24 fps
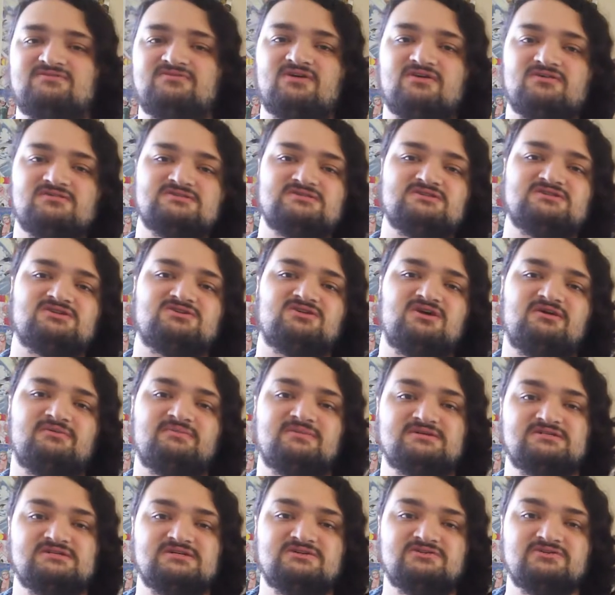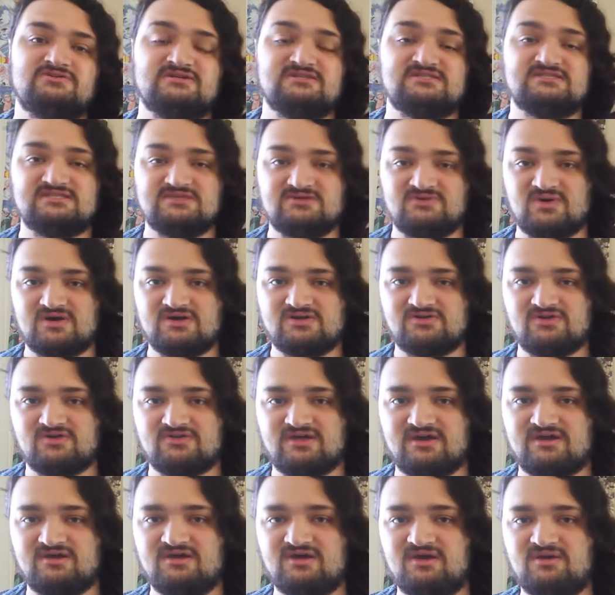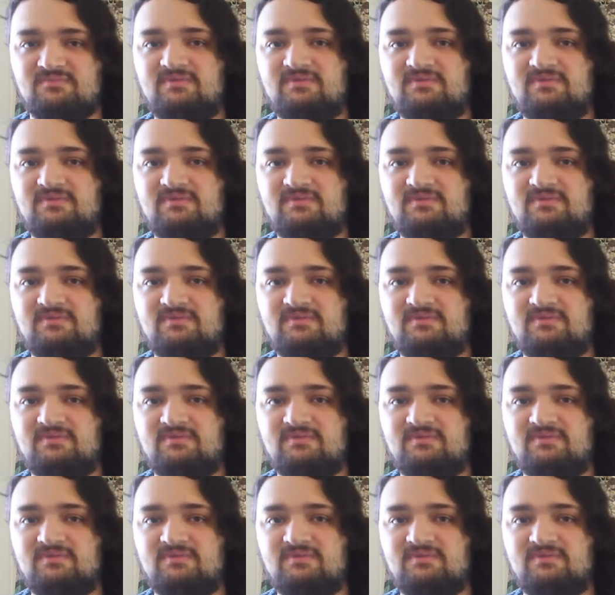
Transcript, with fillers: go and subscribe to my channel. You can see why I do all that.